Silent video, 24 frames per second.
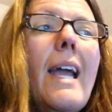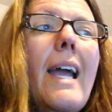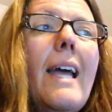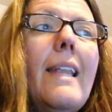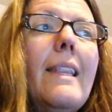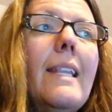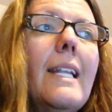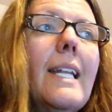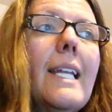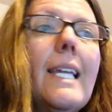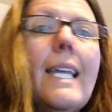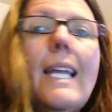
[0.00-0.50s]

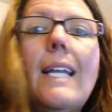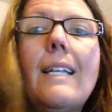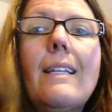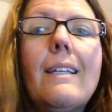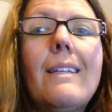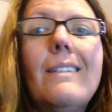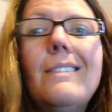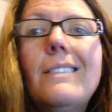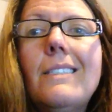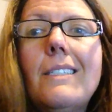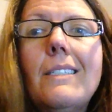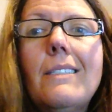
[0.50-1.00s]
And then again,
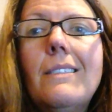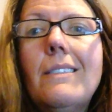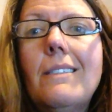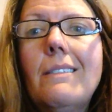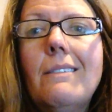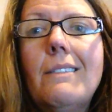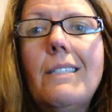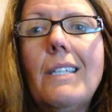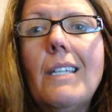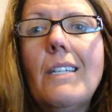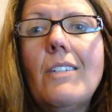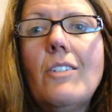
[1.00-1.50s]

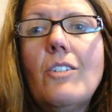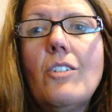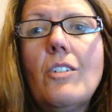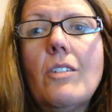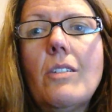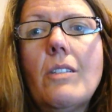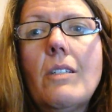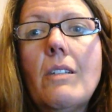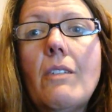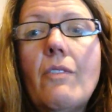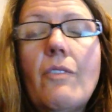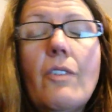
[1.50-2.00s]
consistency is
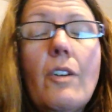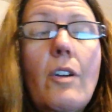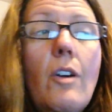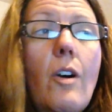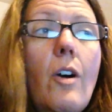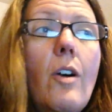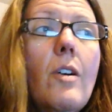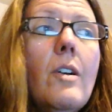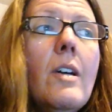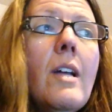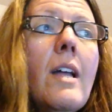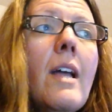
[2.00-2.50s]
just
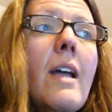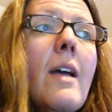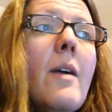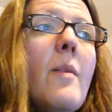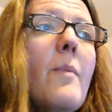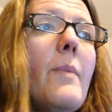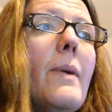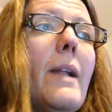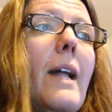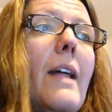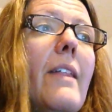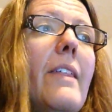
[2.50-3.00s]
difficult,
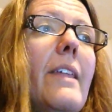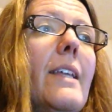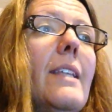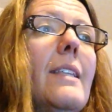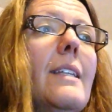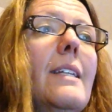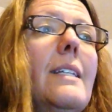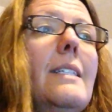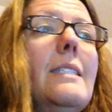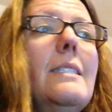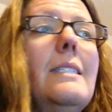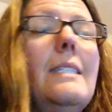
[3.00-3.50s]
but I think
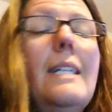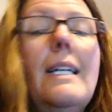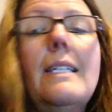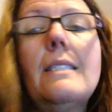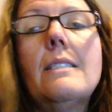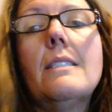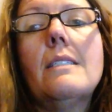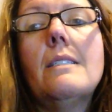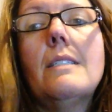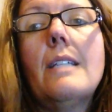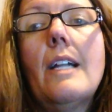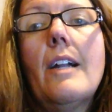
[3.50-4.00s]
that it's
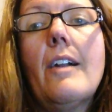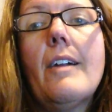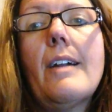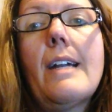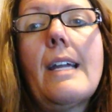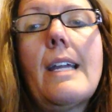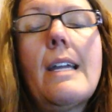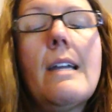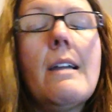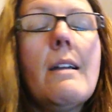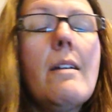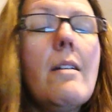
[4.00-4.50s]

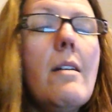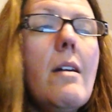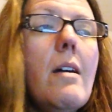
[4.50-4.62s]
necessary,